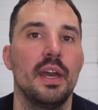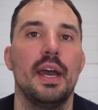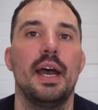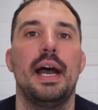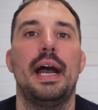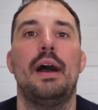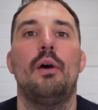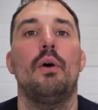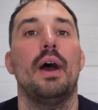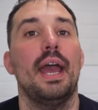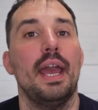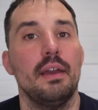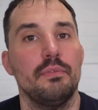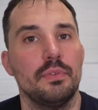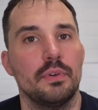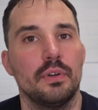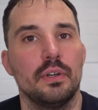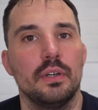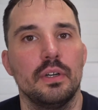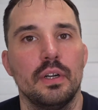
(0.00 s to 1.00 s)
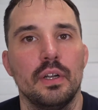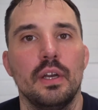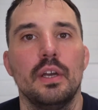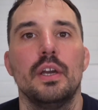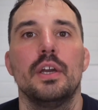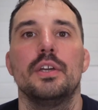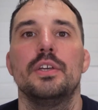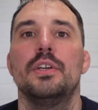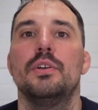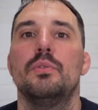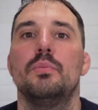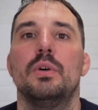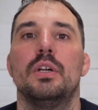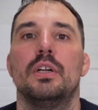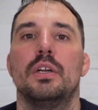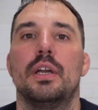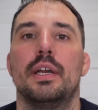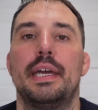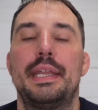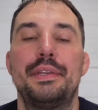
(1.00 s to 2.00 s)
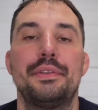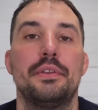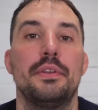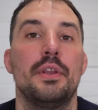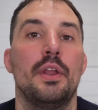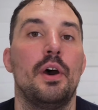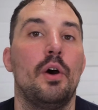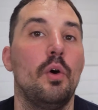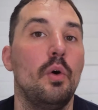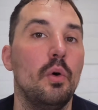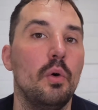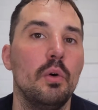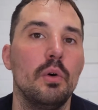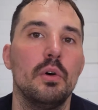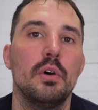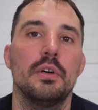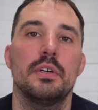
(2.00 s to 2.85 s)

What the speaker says: However, you will get no